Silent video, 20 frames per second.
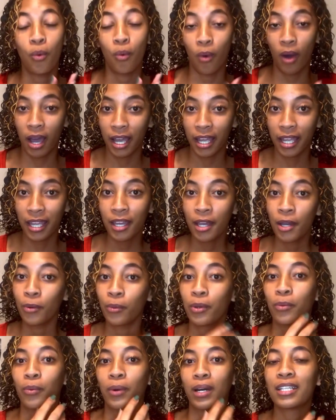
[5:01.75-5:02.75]
Why?
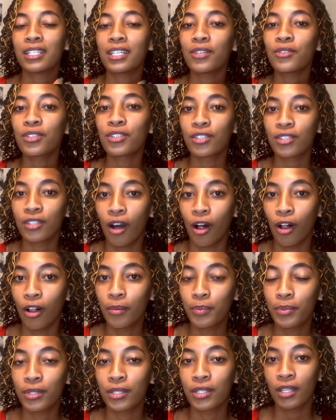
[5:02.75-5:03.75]
We want our
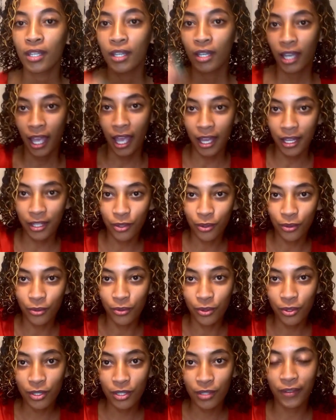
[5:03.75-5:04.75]
scalps and the
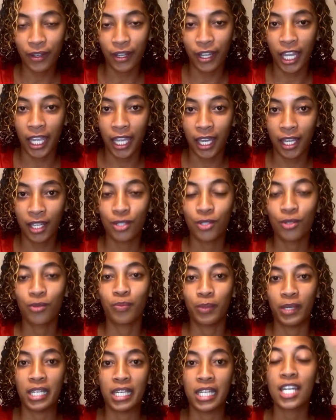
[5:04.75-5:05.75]
roots of our hair to
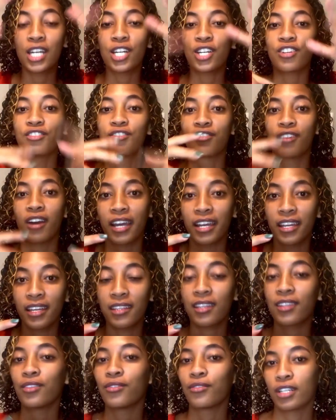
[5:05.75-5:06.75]
be drier
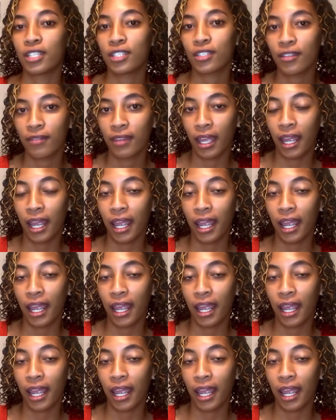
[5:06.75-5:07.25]
than the rest of the